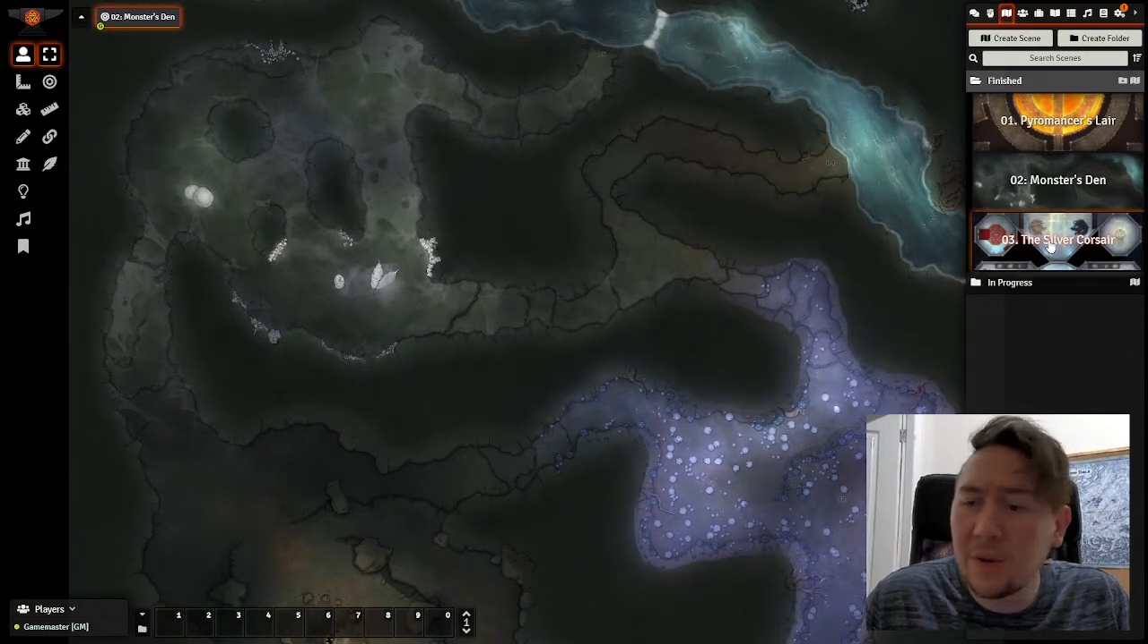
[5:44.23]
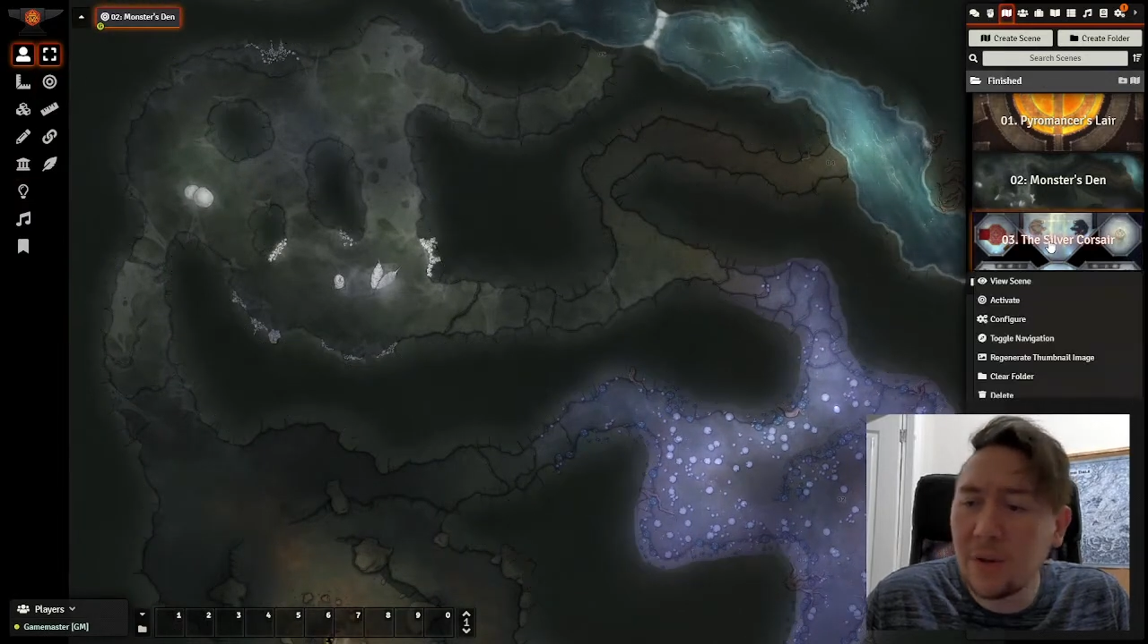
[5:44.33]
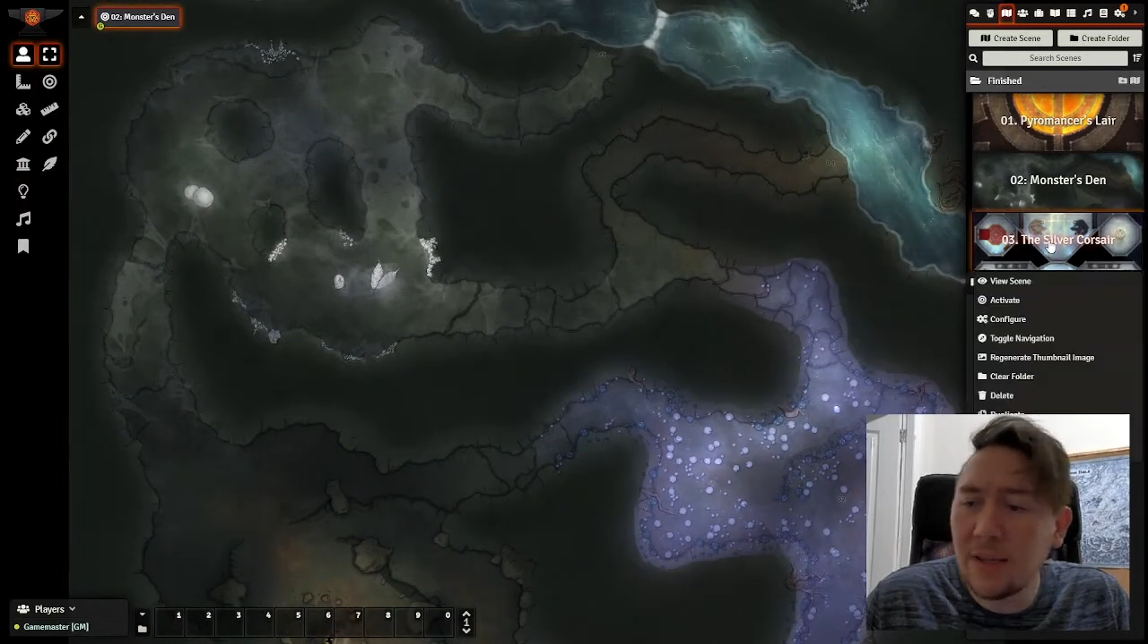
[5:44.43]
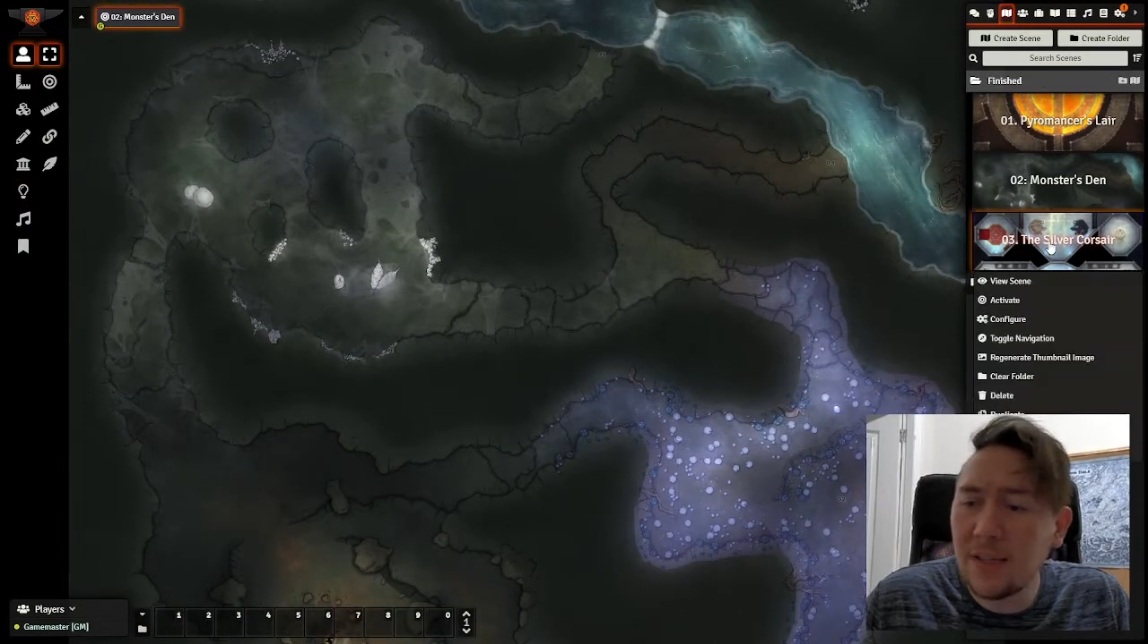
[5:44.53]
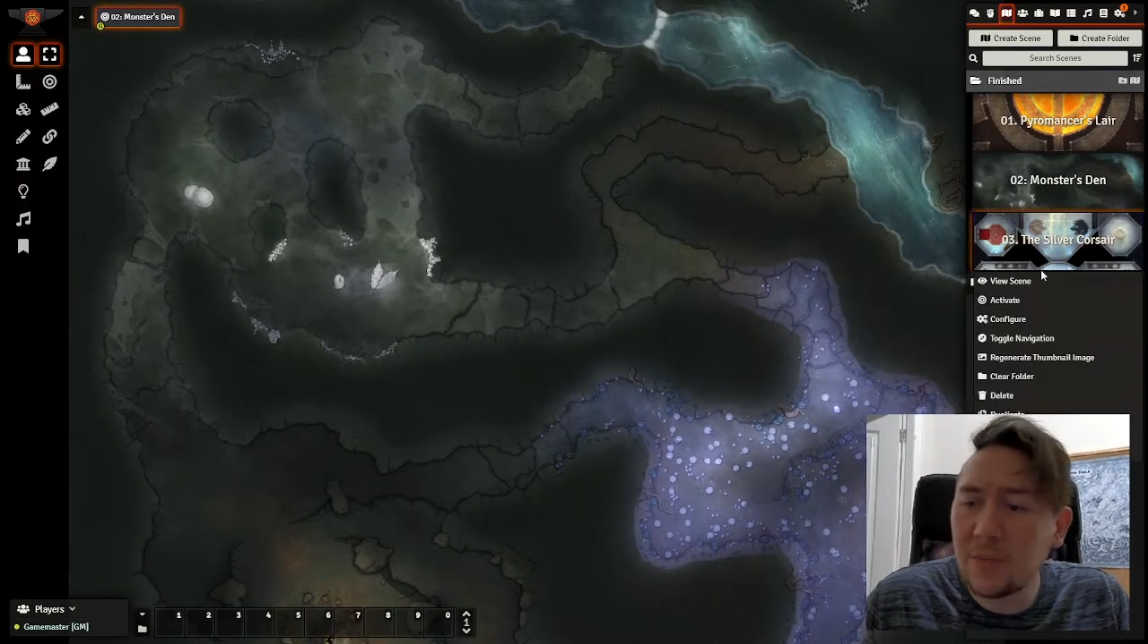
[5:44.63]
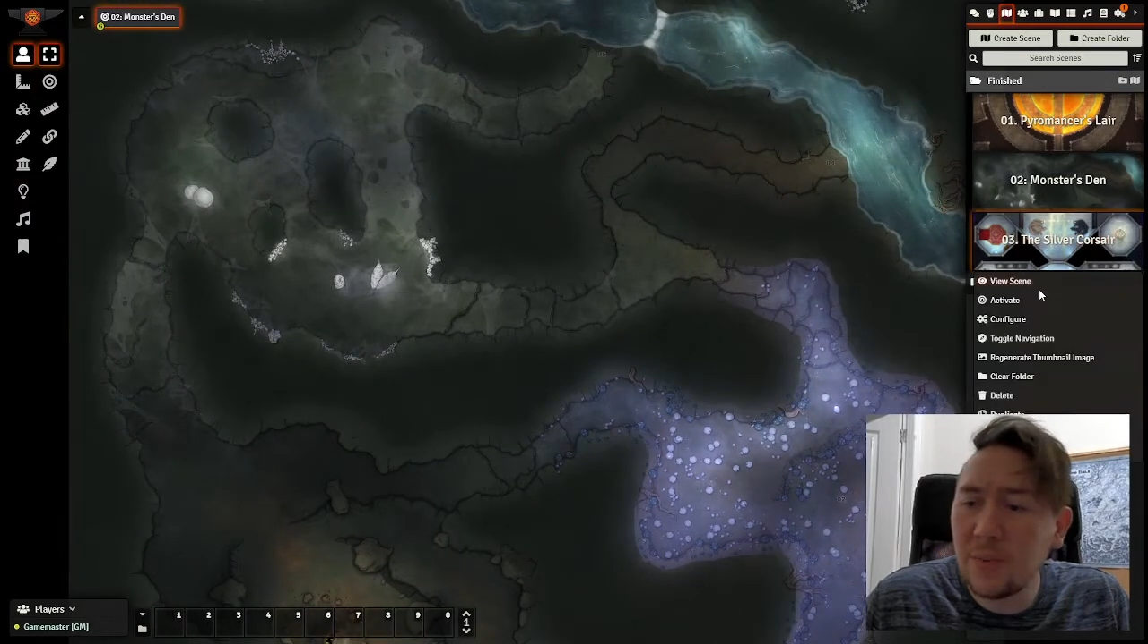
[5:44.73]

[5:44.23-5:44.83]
but not least,